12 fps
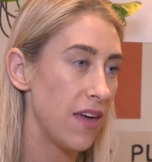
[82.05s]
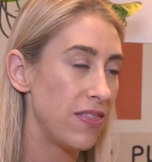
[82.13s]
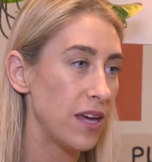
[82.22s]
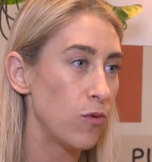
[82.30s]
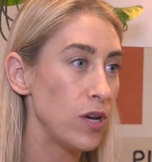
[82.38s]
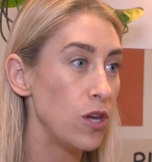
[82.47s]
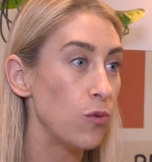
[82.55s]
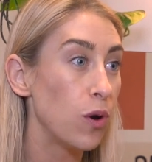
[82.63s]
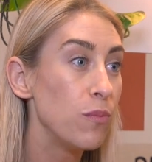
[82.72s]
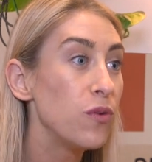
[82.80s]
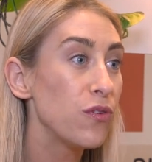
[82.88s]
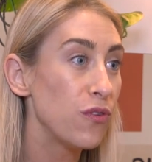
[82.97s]
I think when you
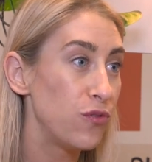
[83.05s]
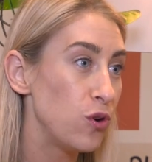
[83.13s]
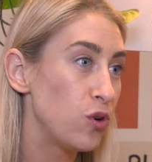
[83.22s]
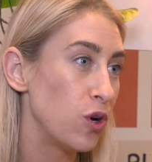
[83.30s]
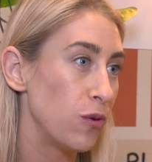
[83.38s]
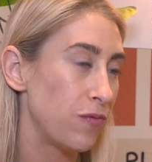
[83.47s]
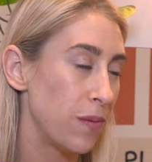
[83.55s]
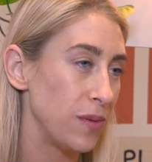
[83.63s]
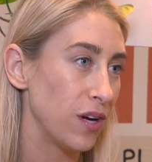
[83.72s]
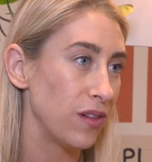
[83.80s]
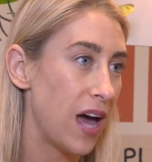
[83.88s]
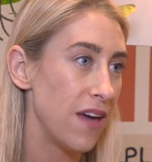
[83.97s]
remove a food group from
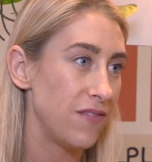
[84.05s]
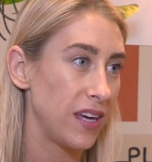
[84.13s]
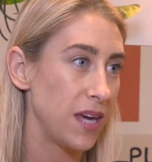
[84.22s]
your life,